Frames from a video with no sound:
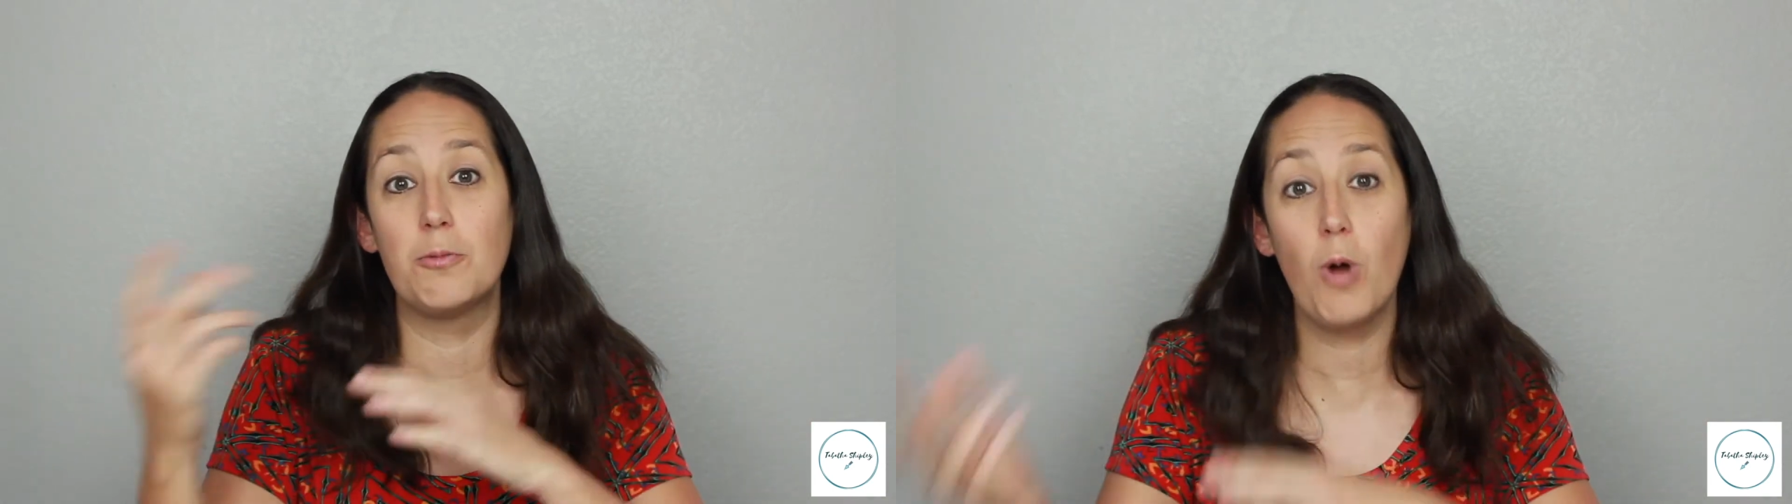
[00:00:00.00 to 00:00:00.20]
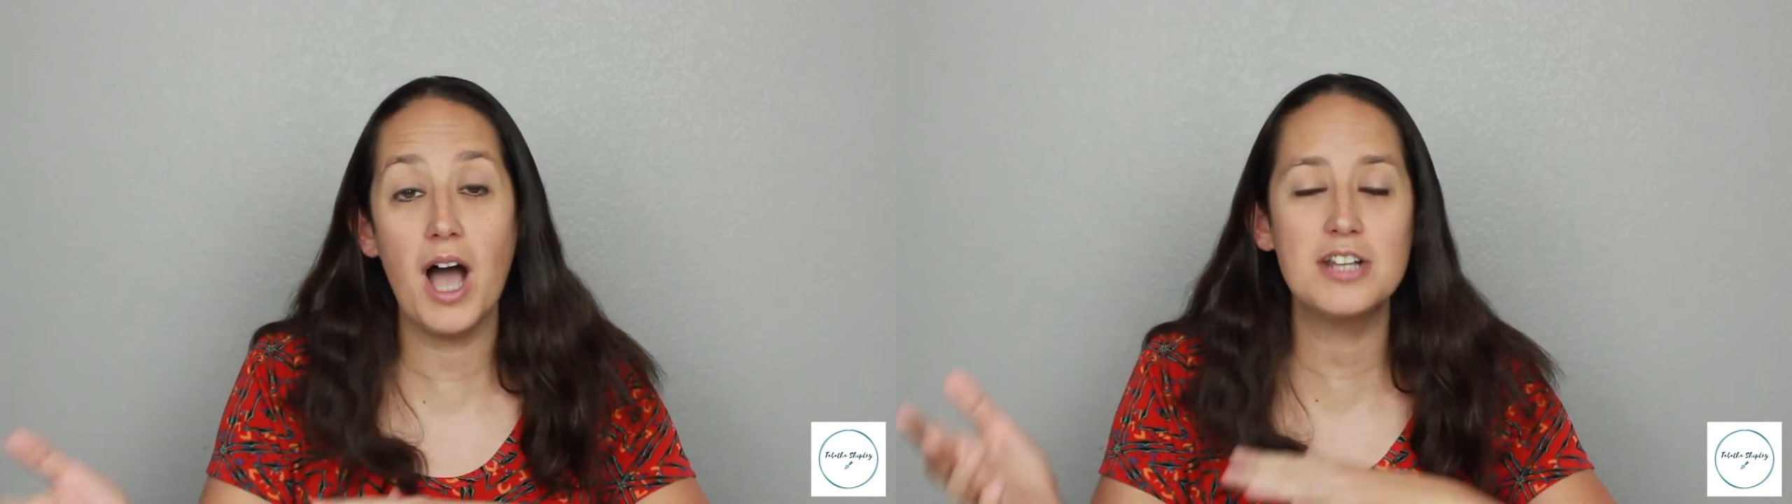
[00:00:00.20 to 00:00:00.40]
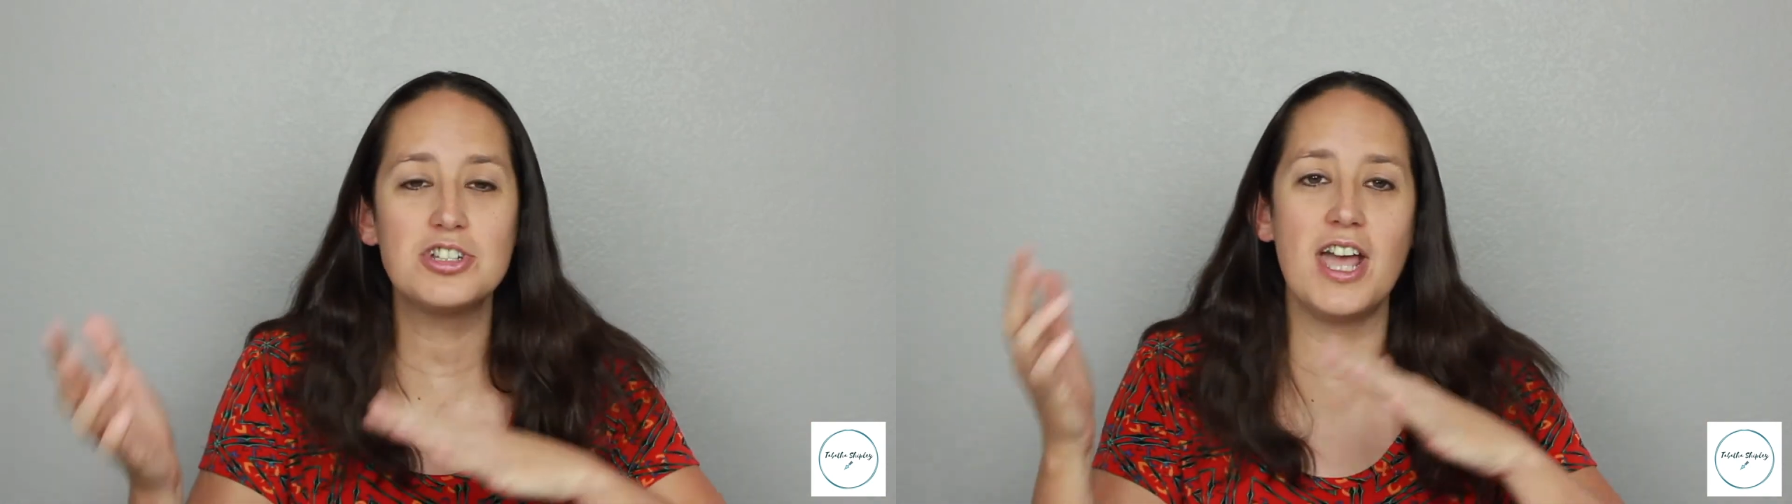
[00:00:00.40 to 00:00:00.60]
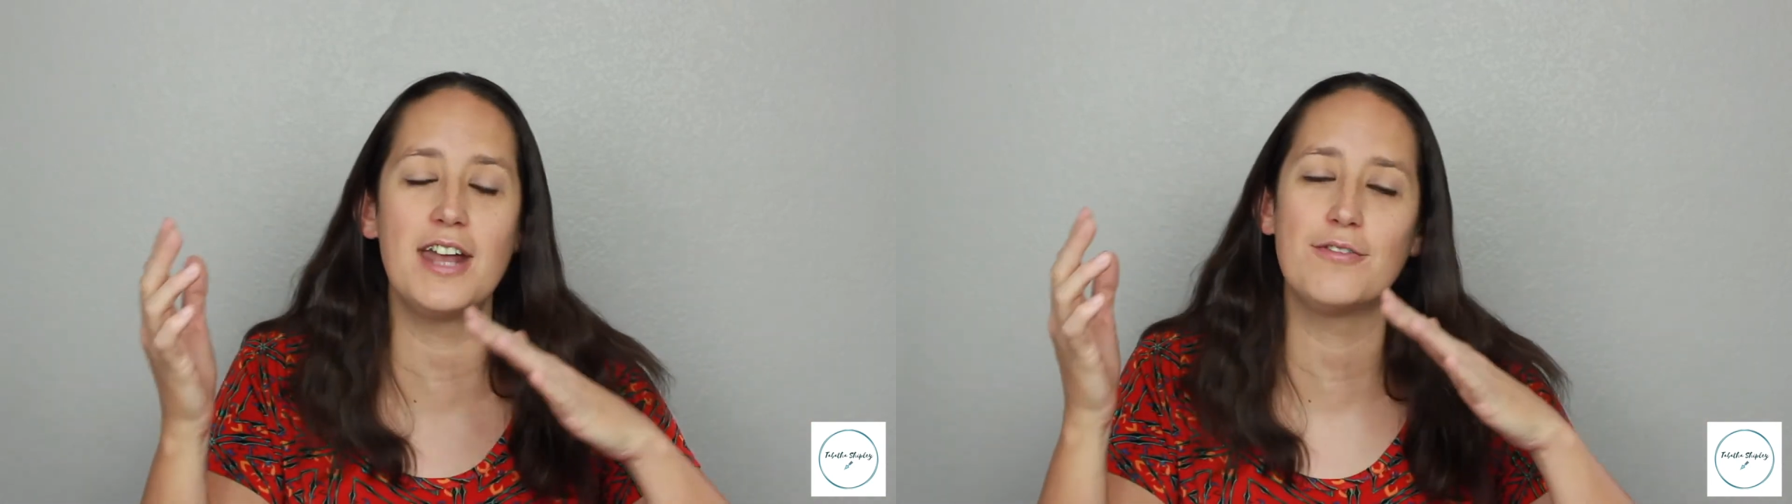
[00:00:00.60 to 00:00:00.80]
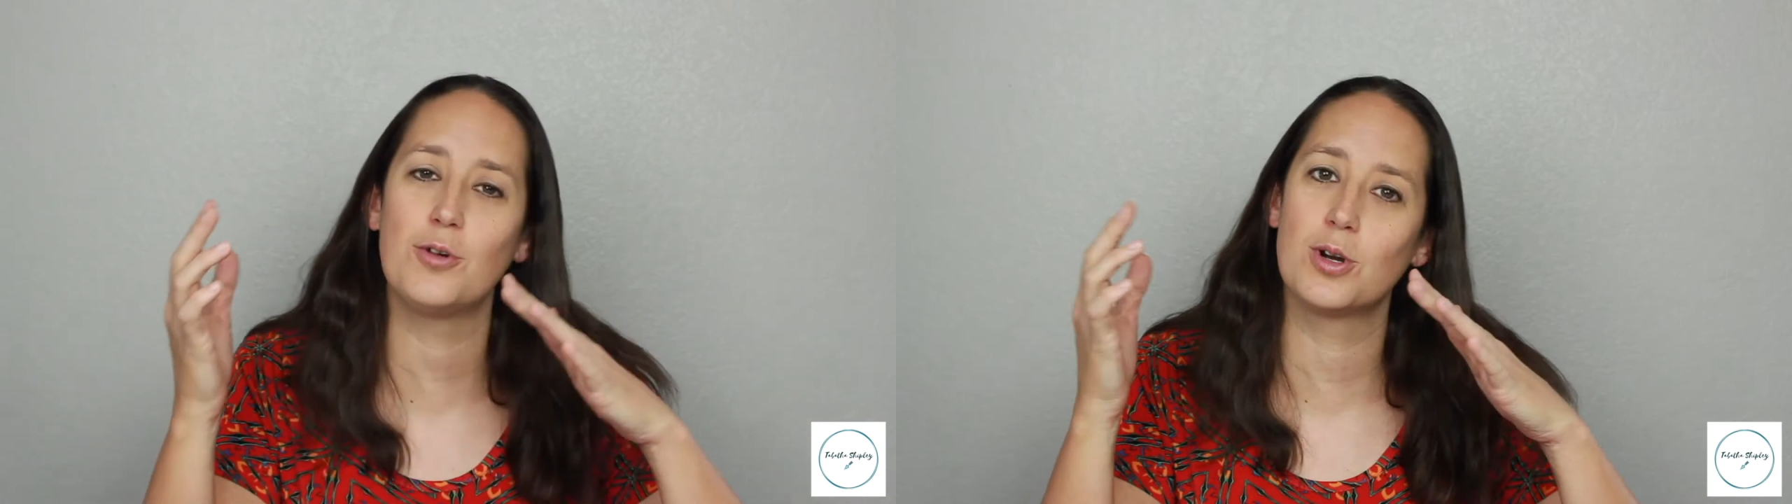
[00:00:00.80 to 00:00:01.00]
watch and,
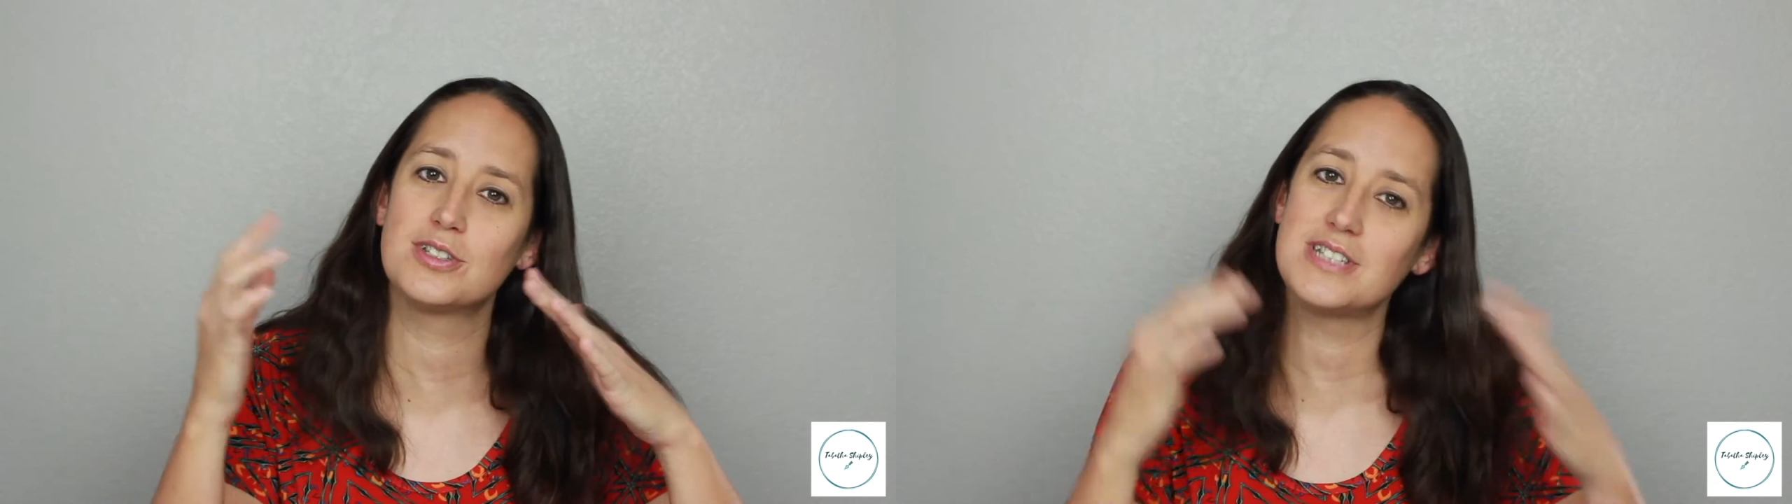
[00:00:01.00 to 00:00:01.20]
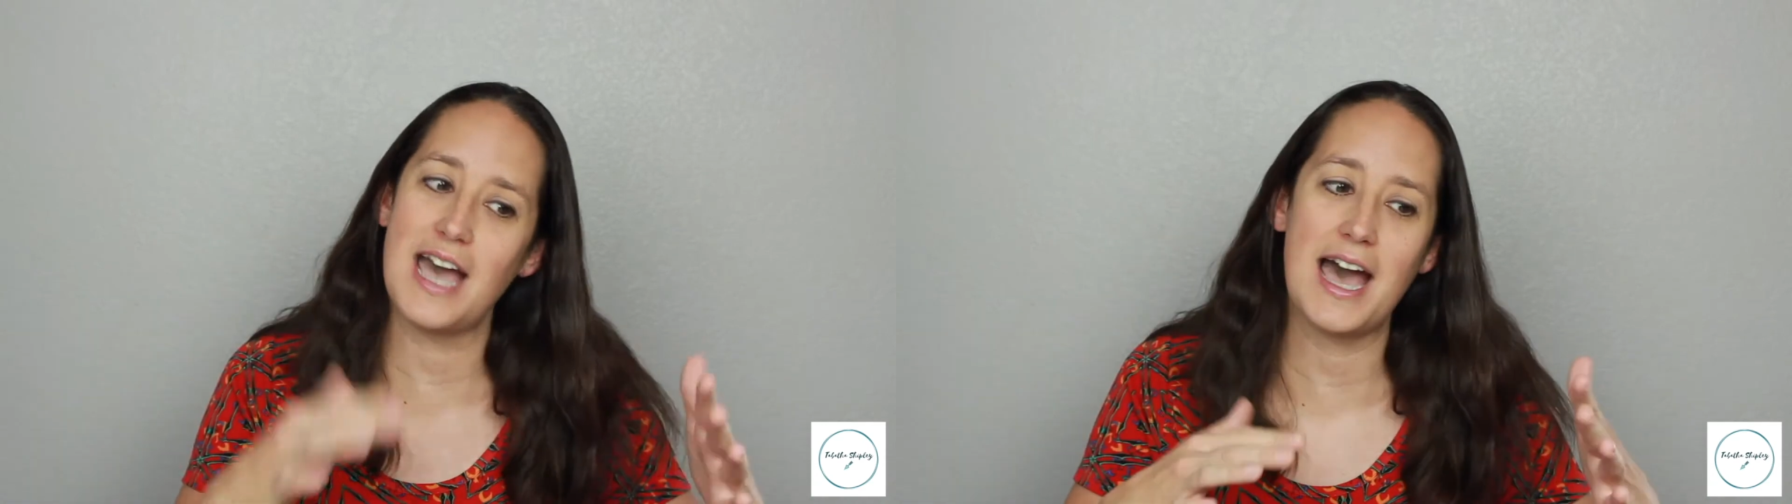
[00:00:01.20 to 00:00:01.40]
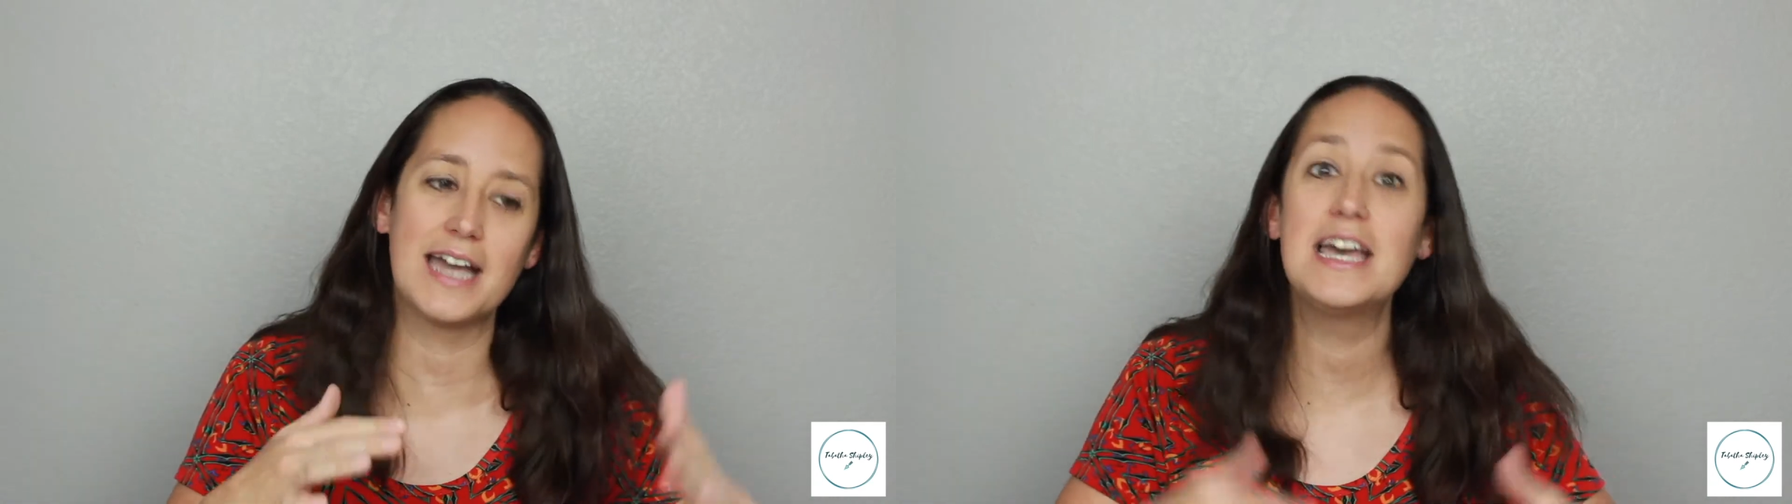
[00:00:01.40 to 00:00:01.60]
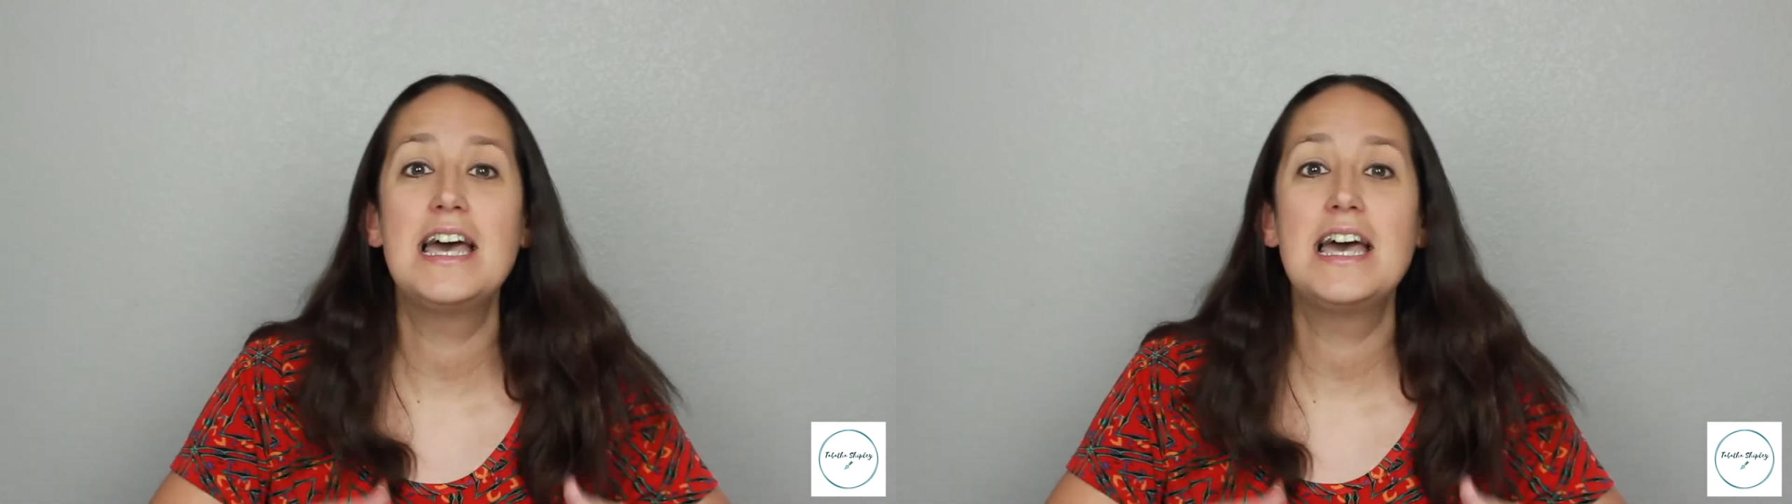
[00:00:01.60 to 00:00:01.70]
of course, tag